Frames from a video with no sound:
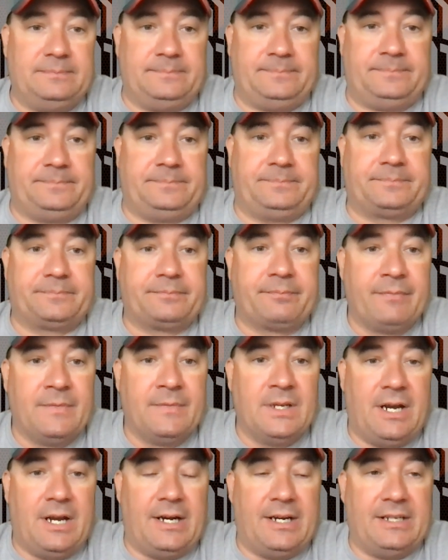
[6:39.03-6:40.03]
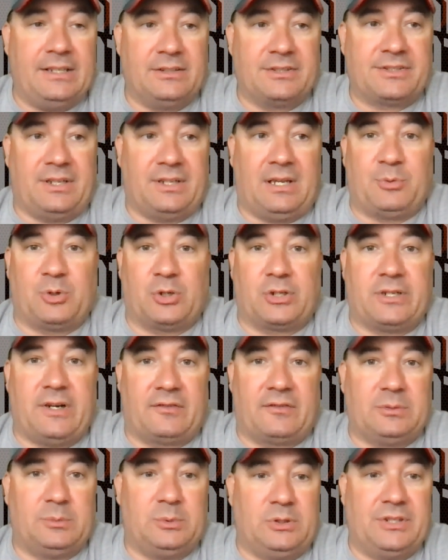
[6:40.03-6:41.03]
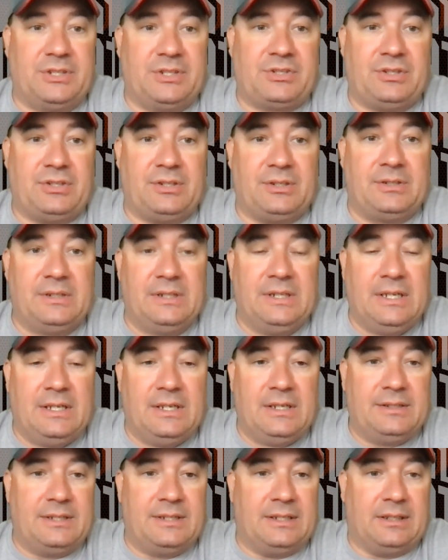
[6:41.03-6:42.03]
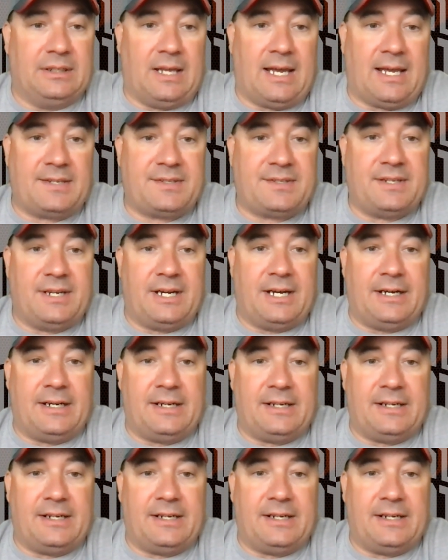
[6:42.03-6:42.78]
he looks a lot more comfortable this year than last.